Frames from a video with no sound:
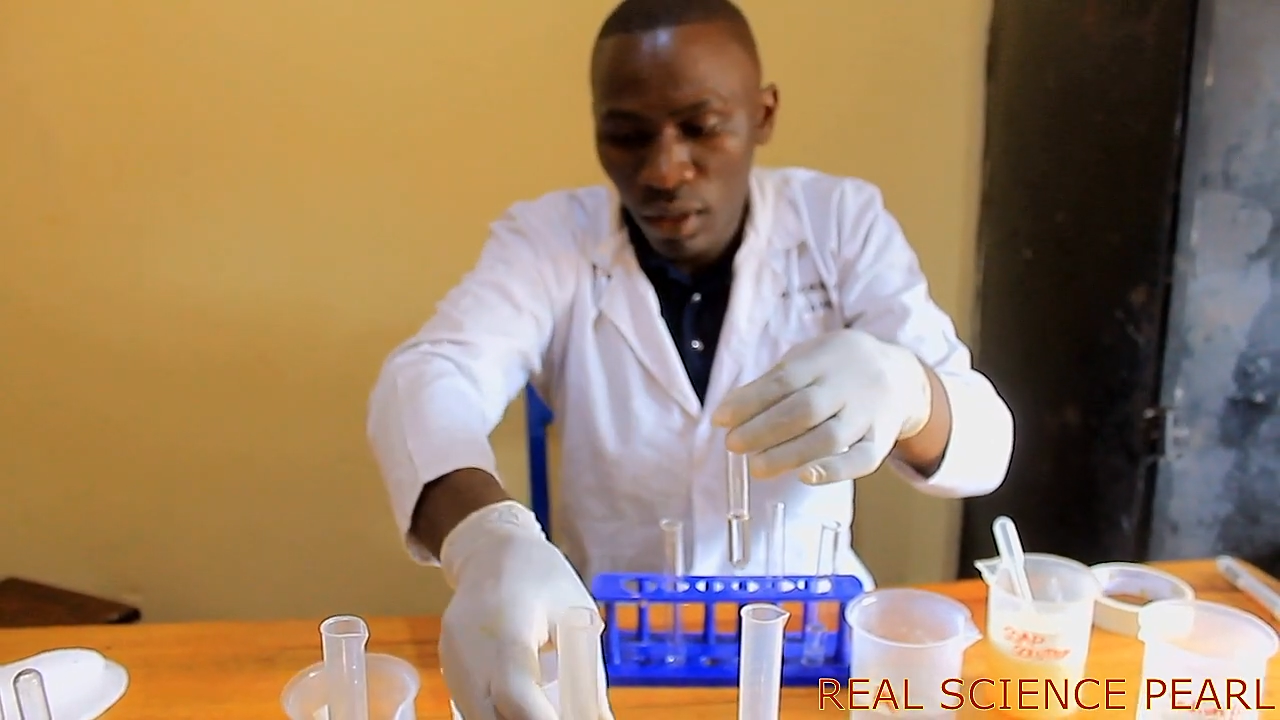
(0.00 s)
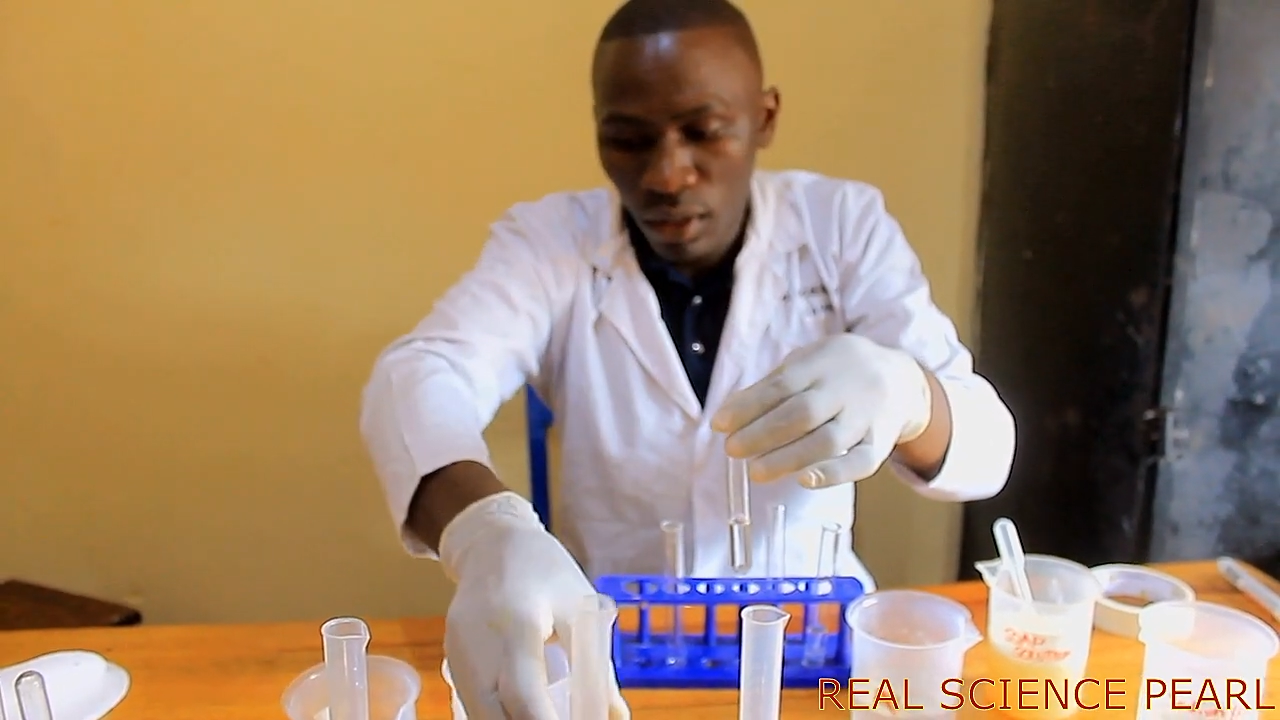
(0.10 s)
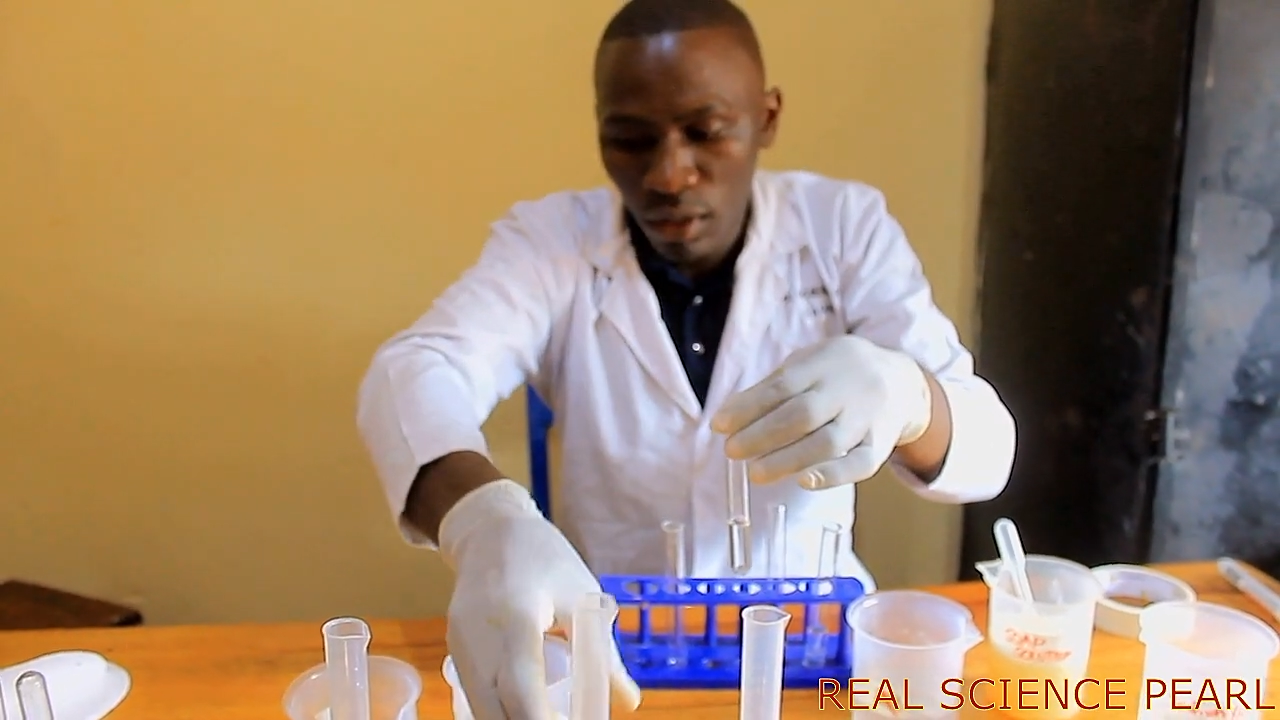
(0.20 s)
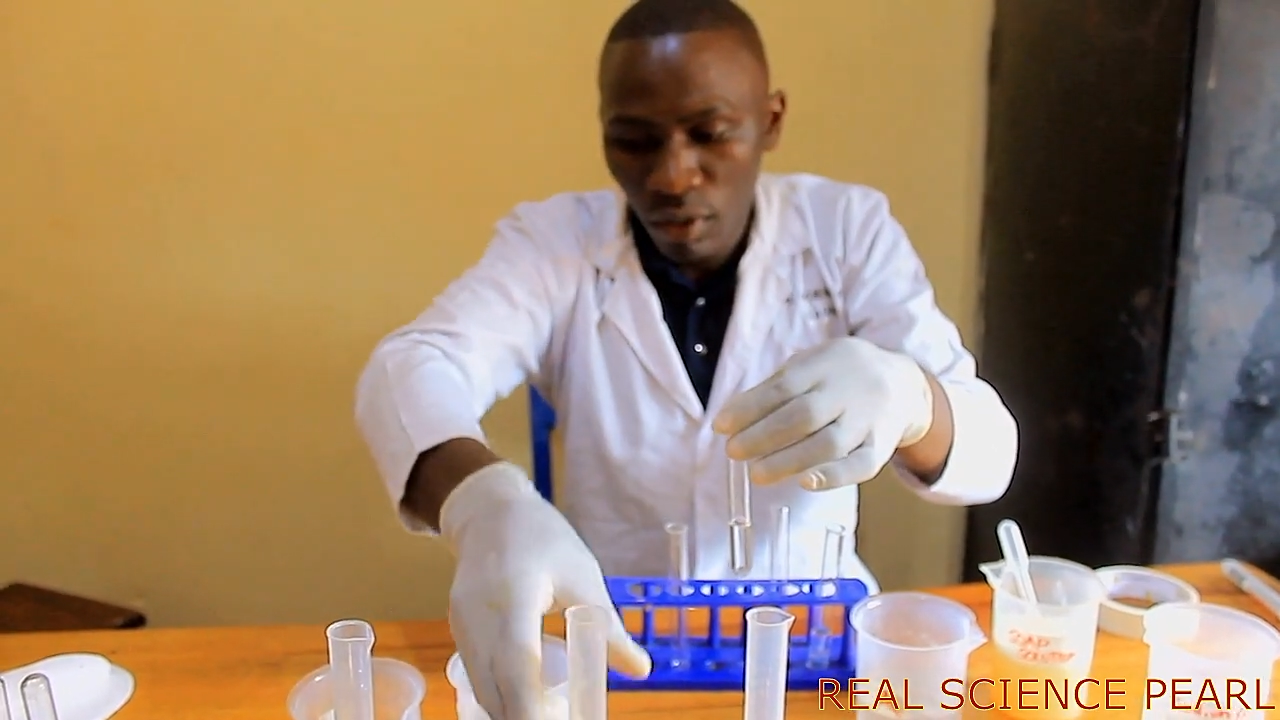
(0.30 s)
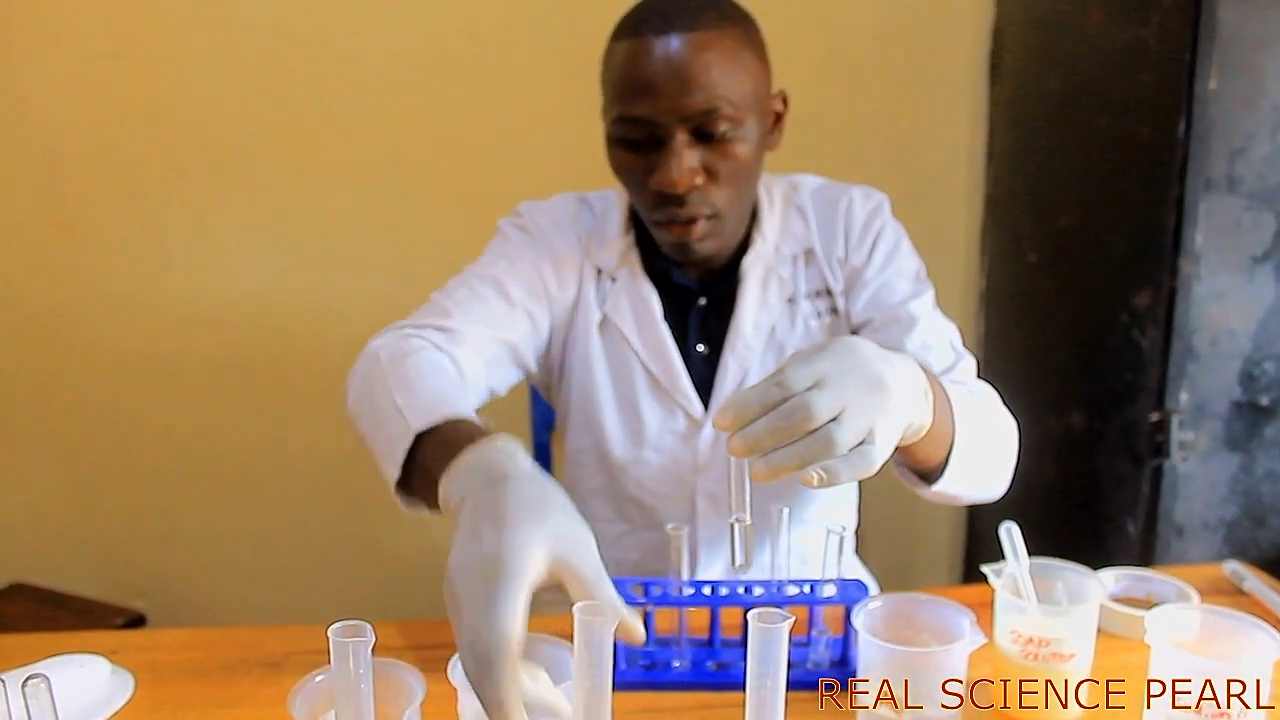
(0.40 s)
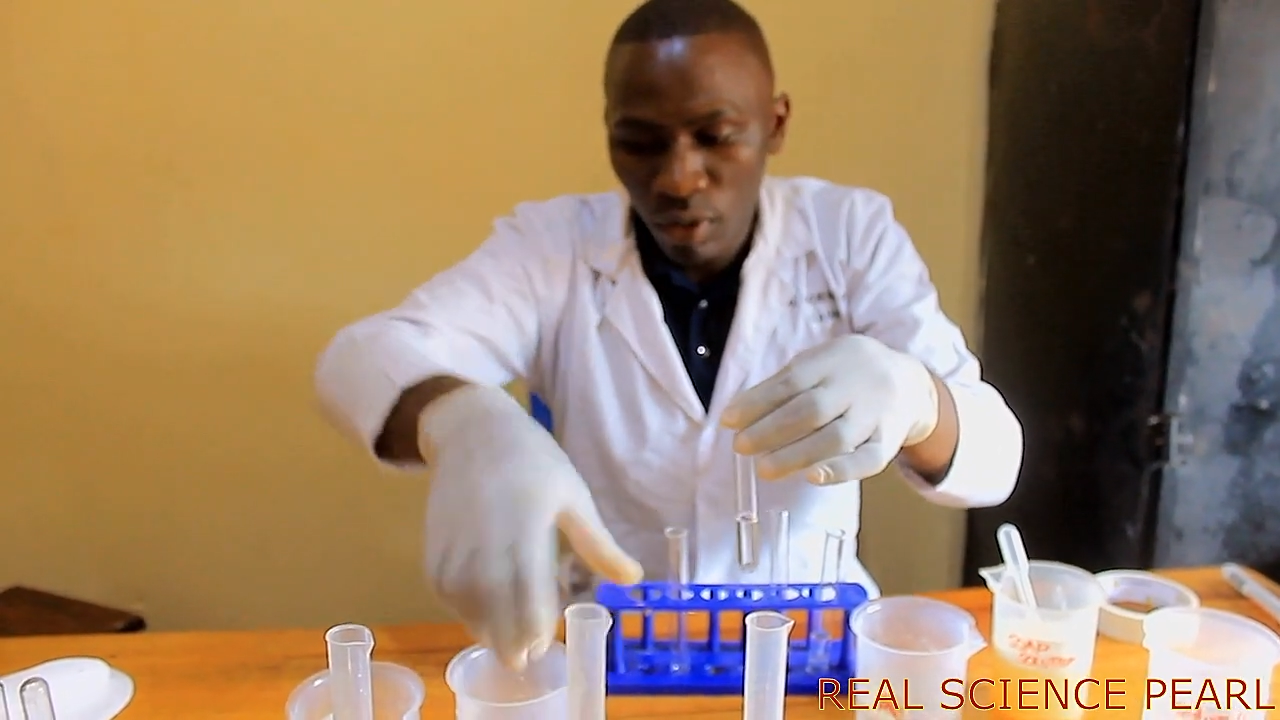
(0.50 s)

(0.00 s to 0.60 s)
This one